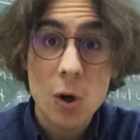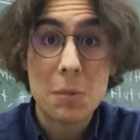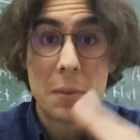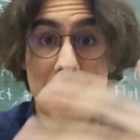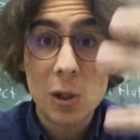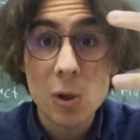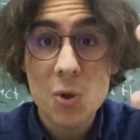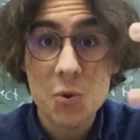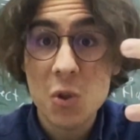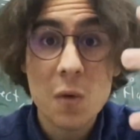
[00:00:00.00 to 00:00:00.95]
or maybe
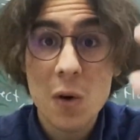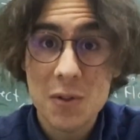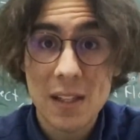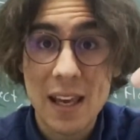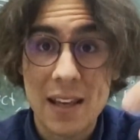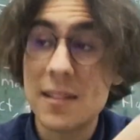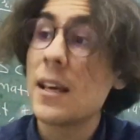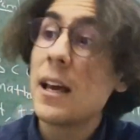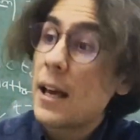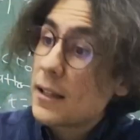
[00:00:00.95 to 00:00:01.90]
closed universe
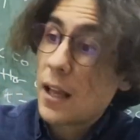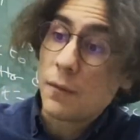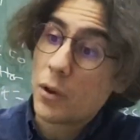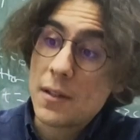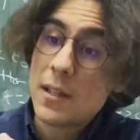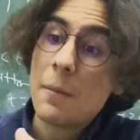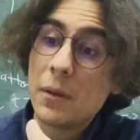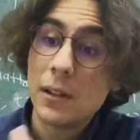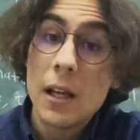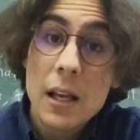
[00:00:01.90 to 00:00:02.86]
case, then for
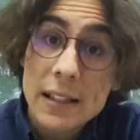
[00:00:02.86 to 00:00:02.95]
example,